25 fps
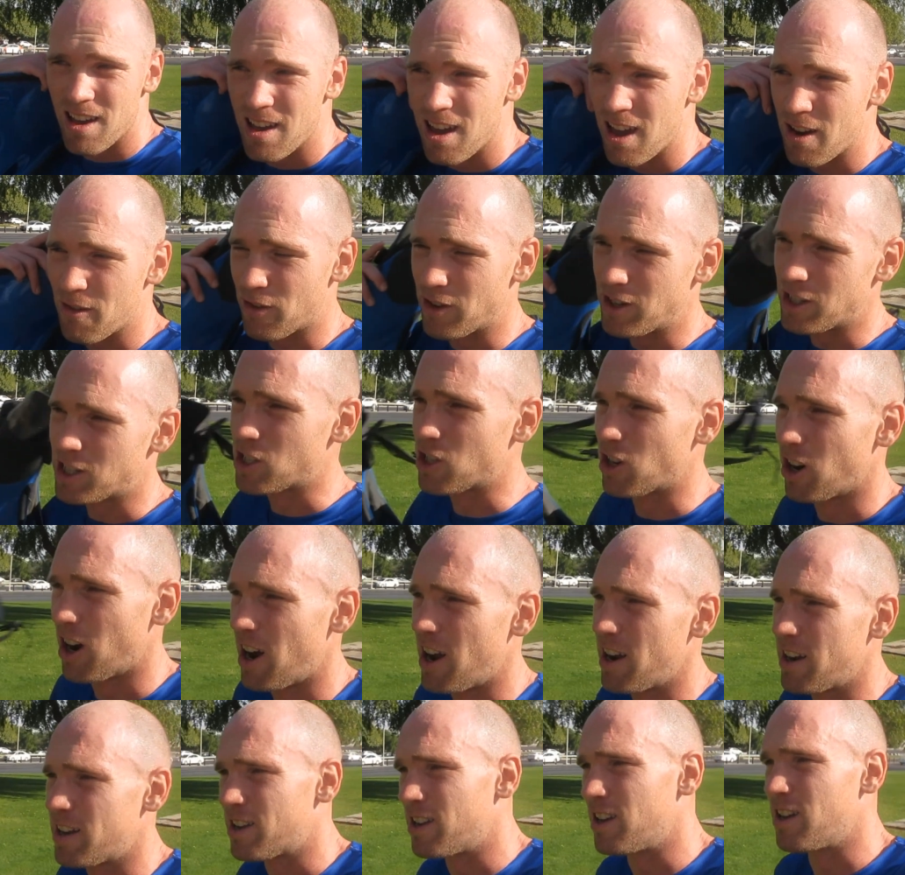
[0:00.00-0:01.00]
every
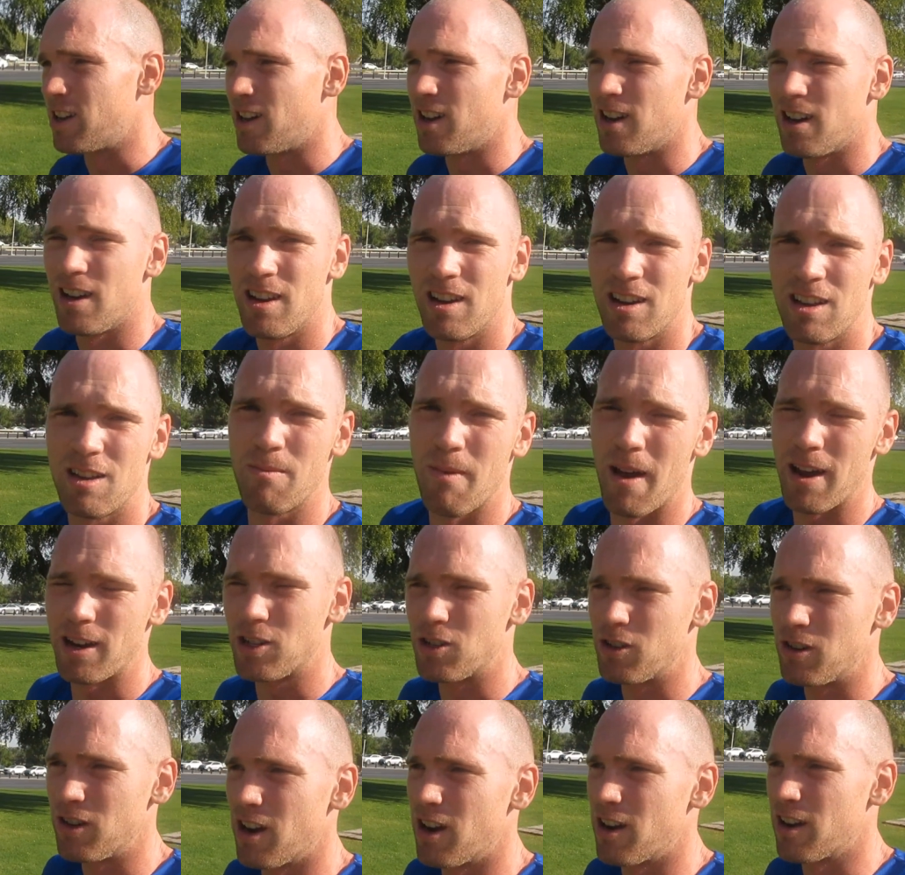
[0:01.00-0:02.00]
stride to make
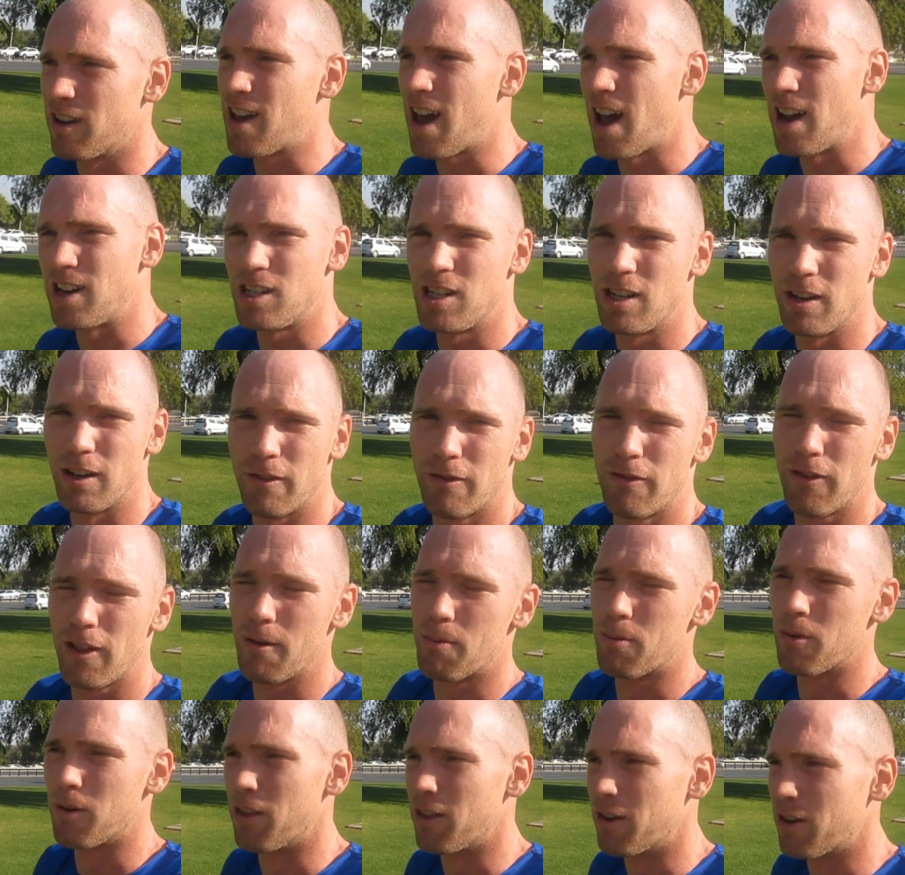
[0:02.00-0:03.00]
sure you don't catch your
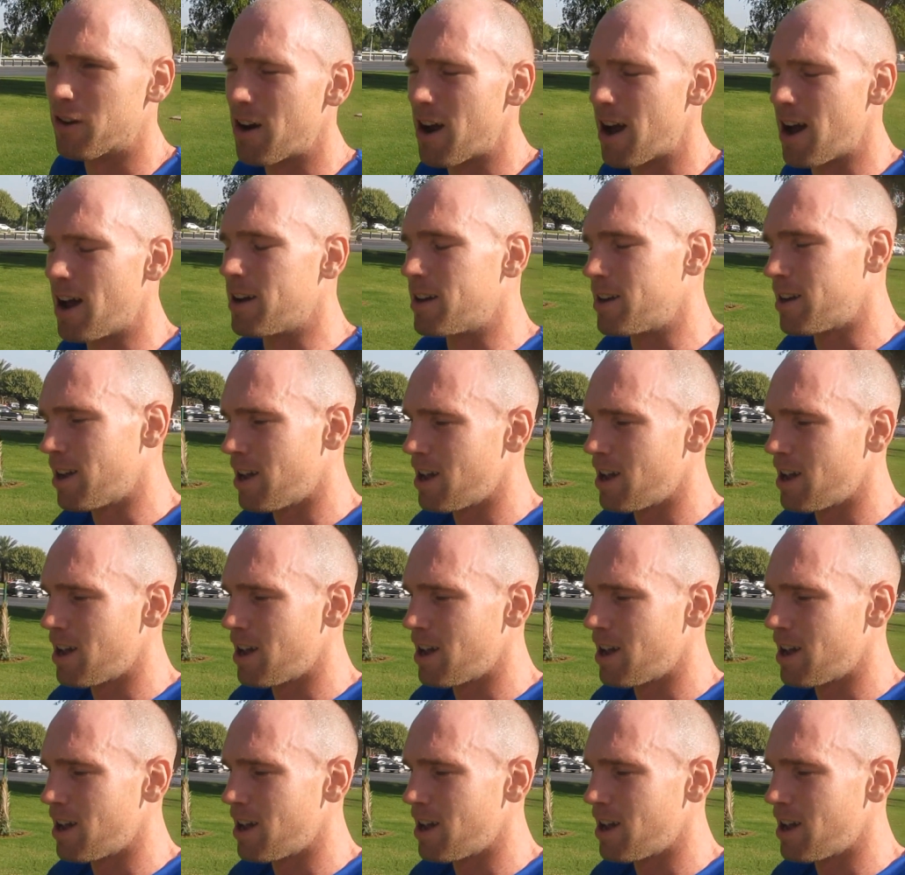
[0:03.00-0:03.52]
flipper on the ground.